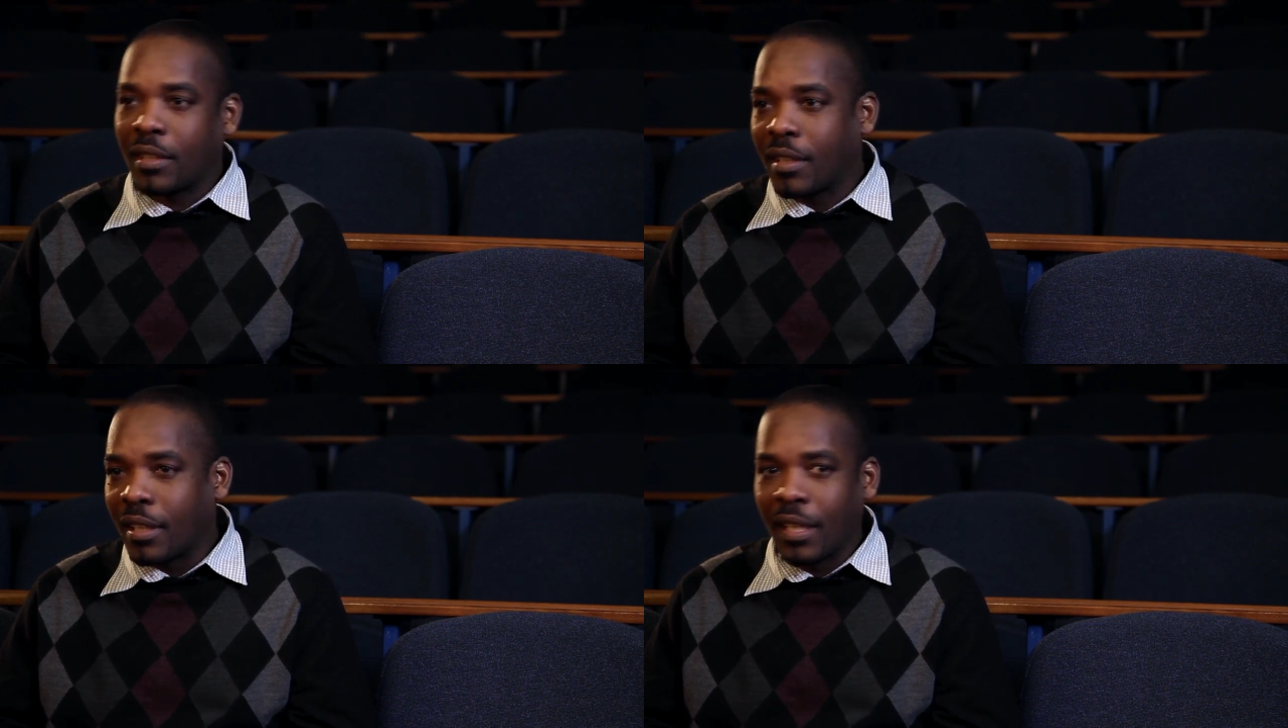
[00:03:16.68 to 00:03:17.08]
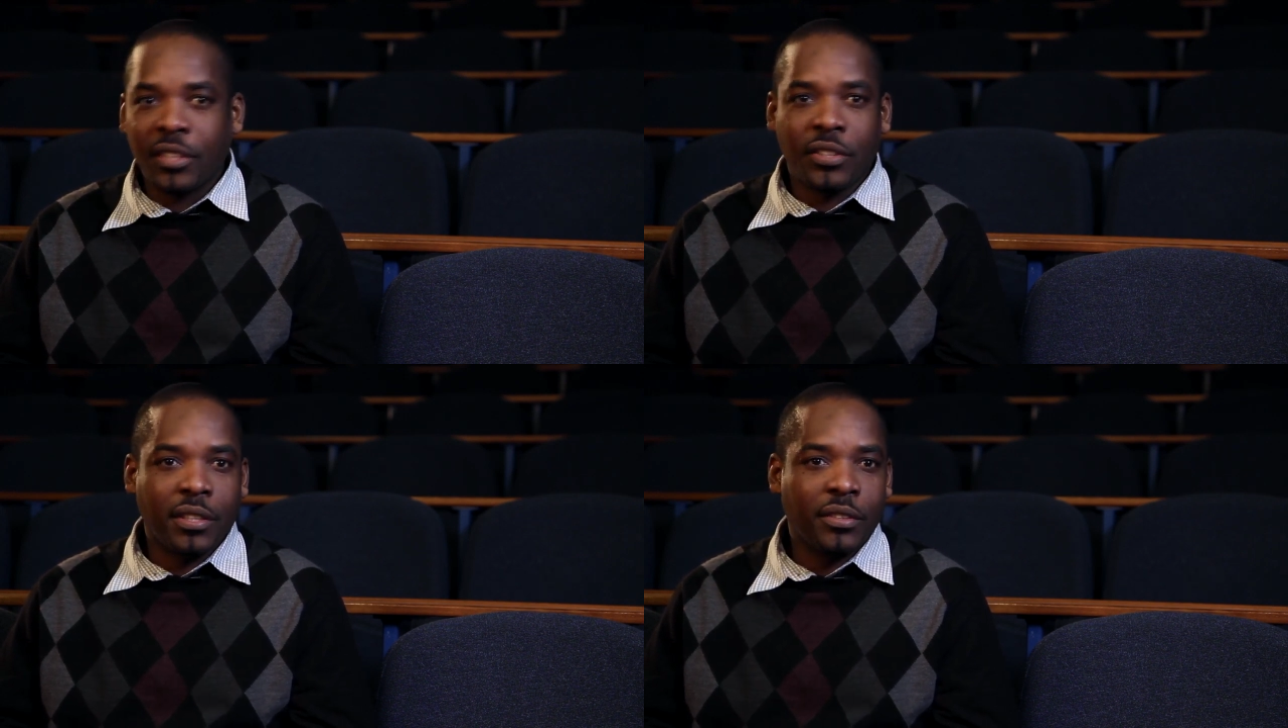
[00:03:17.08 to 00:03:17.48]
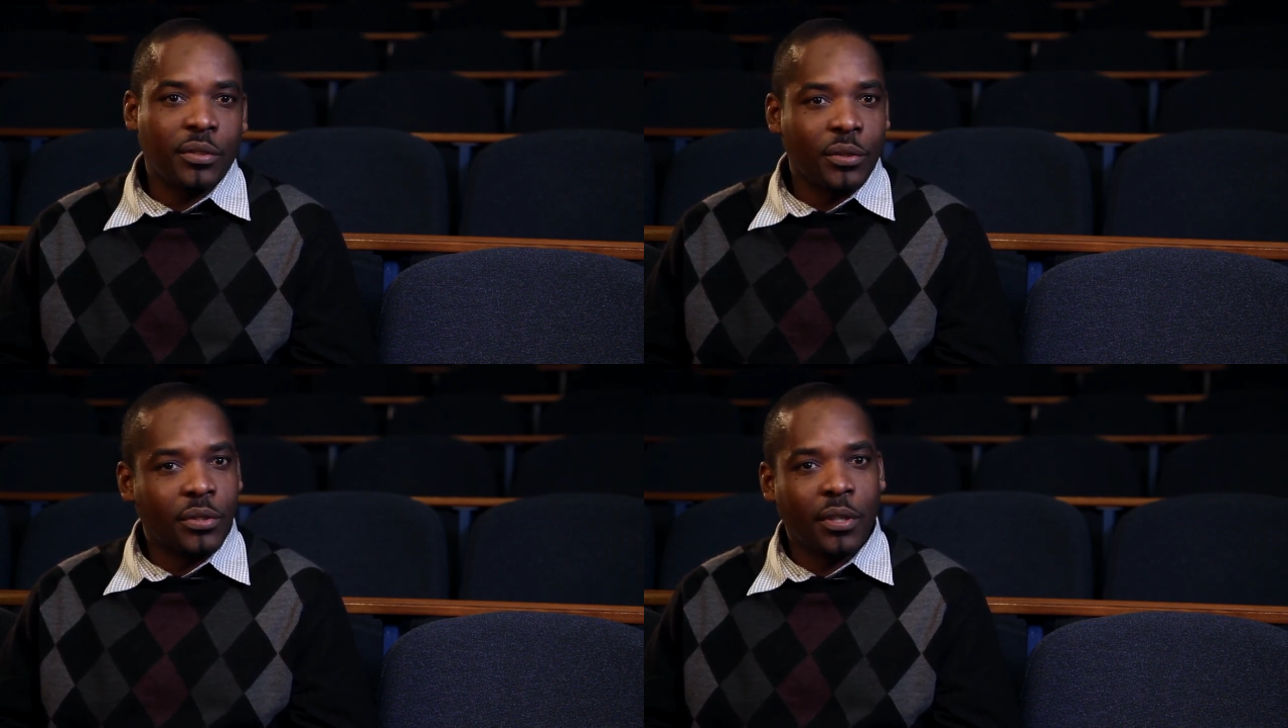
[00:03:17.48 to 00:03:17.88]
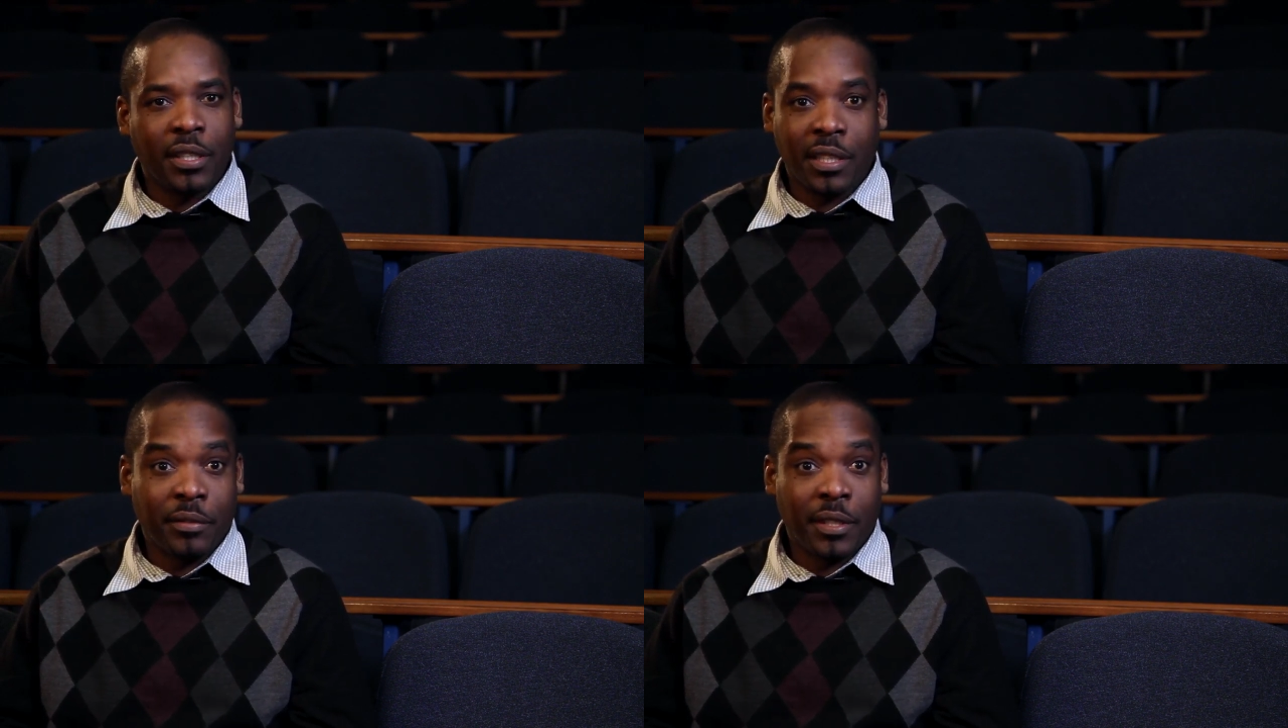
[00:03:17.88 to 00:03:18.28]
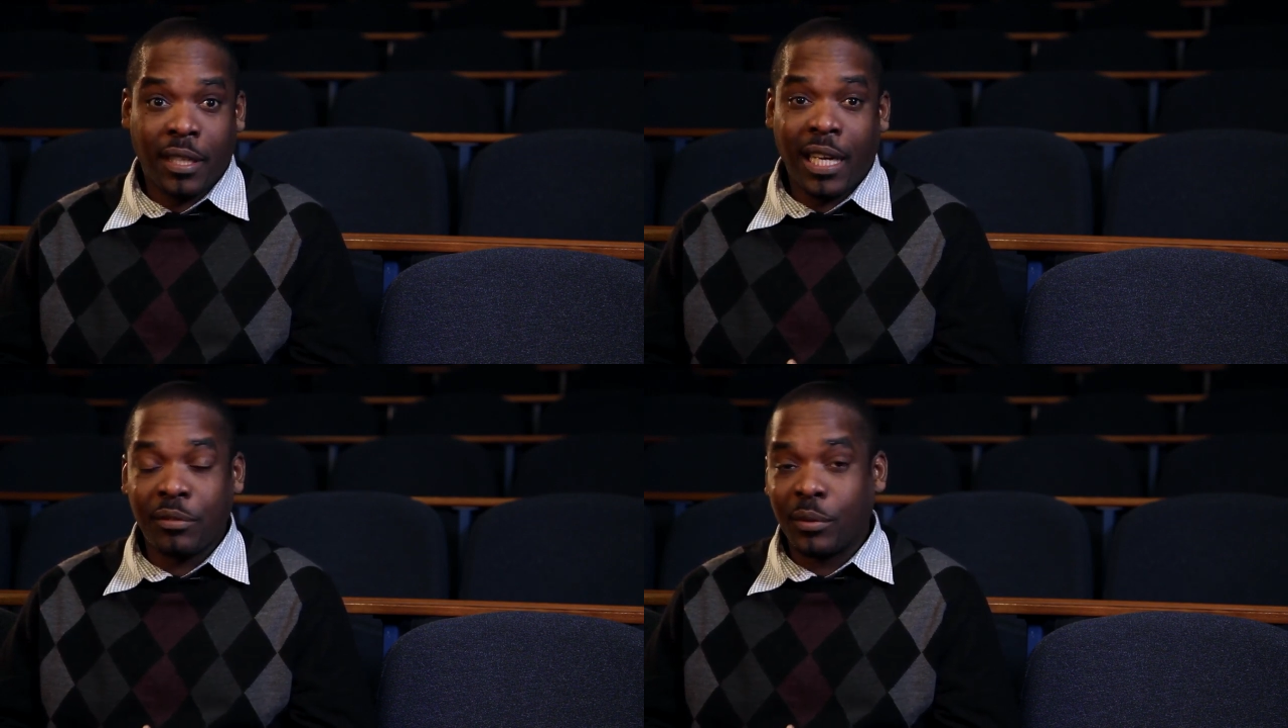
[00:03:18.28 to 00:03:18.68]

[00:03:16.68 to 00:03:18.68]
connections to soil in everyday life,